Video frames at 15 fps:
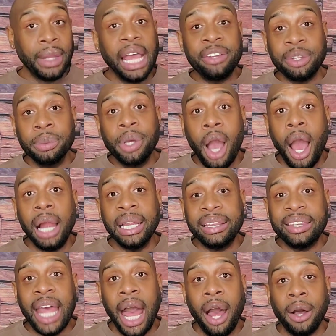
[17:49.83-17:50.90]
and some
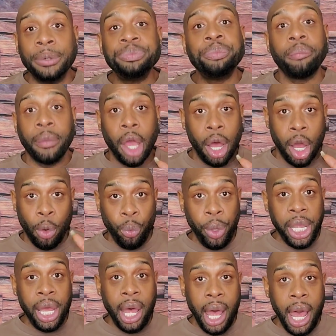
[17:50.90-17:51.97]
garlic salt. A
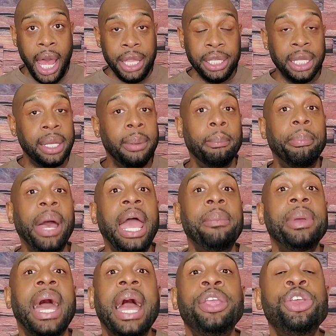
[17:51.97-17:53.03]
real onion,
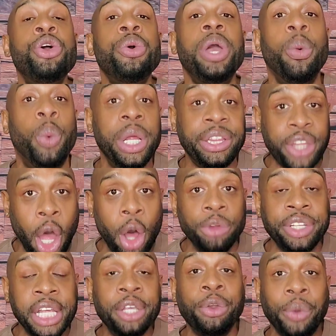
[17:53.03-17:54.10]
baby, you with
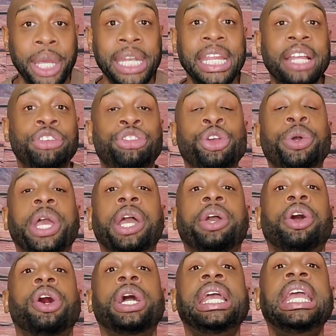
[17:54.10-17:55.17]
those ingredients, you can
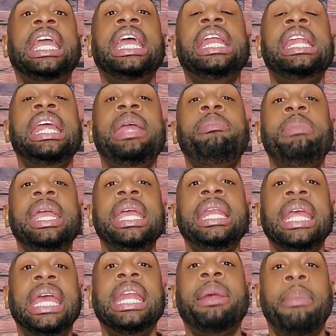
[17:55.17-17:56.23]
cook any
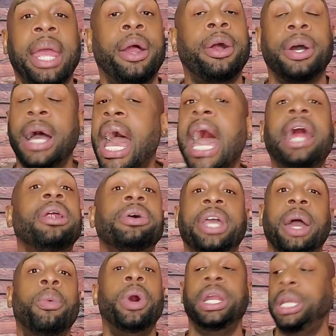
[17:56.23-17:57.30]
meat in America. I
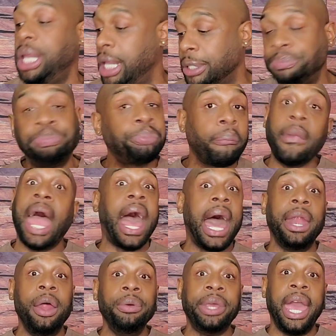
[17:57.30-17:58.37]
don't care what it is.
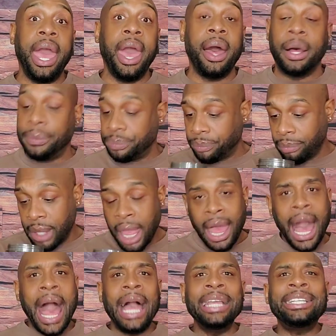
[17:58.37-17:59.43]
I don't care.
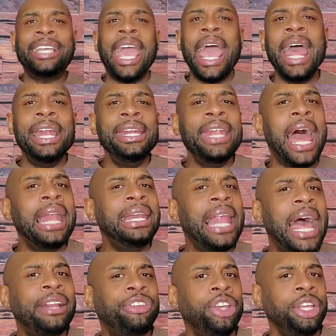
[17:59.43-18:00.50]
I cannot
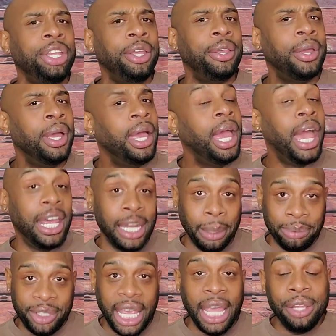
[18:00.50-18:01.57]
lie to you. And
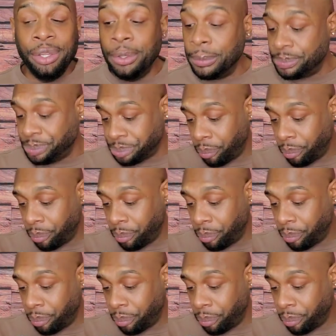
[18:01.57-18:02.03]
I'm telling you,